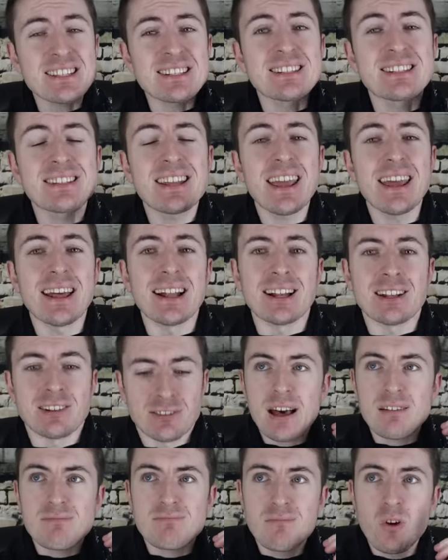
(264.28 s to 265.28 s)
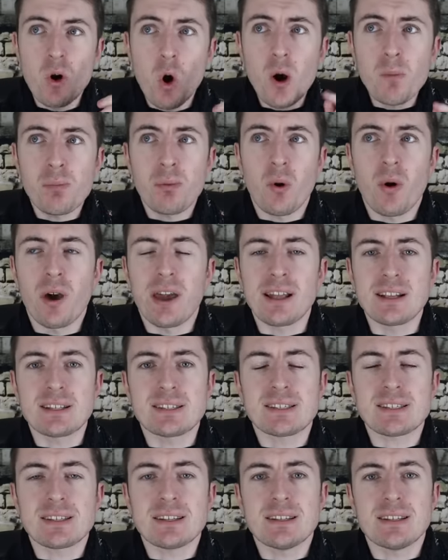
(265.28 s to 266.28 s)
still have more
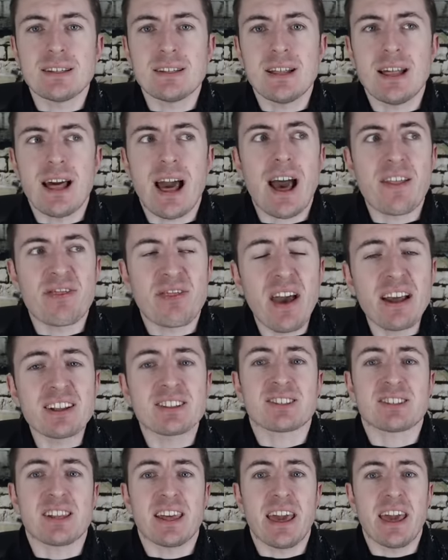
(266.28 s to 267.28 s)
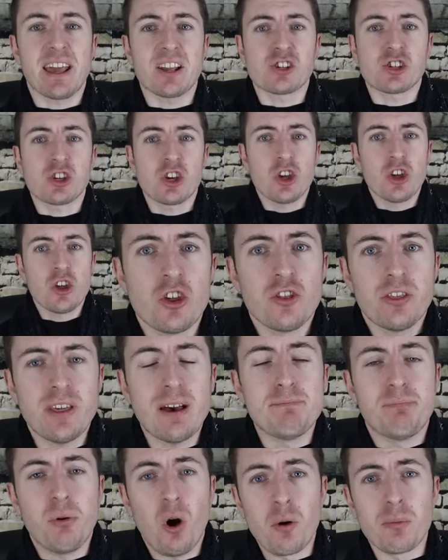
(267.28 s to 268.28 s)
points at that stage
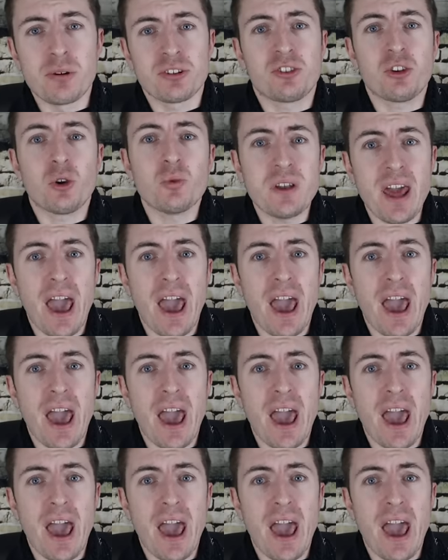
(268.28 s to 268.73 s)
than Bournemouth do